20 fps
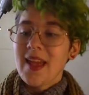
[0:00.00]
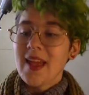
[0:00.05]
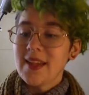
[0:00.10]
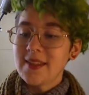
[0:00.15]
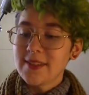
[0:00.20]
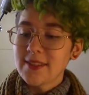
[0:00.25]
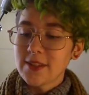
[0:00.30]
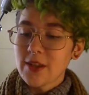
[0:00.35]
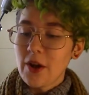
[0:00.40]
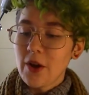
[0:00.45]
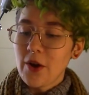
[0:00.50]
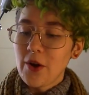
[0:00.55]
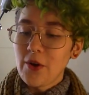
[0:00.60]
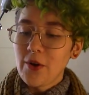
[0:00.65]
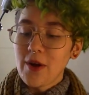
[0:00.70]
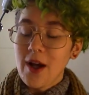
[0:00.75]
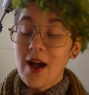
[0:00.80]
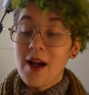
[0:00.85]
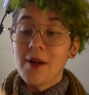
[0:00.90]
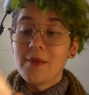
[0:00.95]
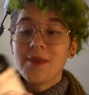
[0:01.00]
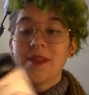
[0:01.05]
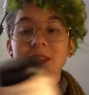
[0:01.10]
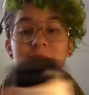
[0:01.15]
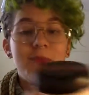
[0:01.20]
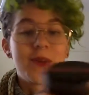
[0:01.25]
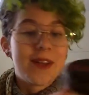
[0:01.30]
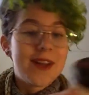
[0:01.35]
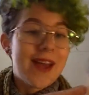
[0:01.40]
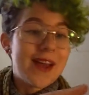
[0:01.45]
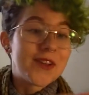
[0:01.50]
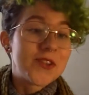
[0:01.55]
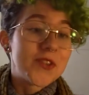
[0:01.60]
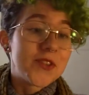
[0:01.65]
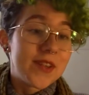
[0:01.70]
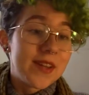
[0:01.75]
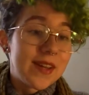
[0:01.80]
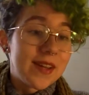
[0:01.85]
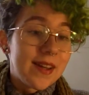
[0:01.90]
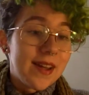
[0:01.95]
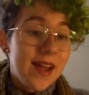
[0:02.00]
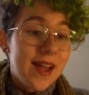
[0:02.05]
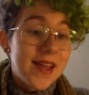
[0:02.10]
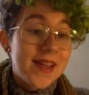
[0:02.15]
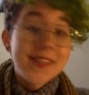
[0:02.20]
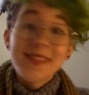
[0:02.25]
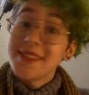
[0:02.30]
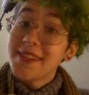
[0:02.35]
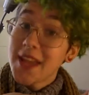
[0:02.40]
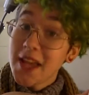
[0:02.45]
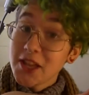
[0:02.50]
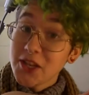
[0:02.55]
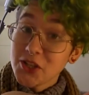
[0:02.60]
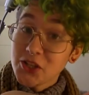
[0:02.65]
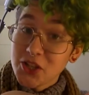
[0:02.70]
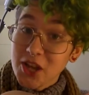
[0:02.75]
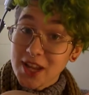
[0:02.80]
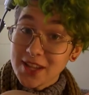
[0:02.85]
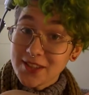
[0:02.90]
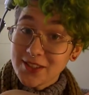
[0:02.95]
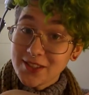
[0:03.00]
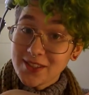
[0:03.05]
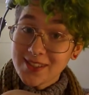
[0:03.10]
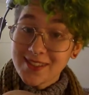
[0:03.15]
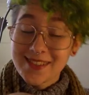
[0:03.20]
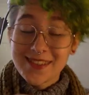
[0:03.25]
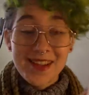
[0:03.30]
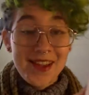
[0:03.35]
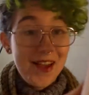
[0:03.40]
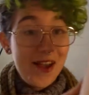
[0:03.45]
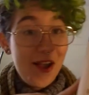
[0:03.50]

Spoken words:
And so this one, actually 10 chests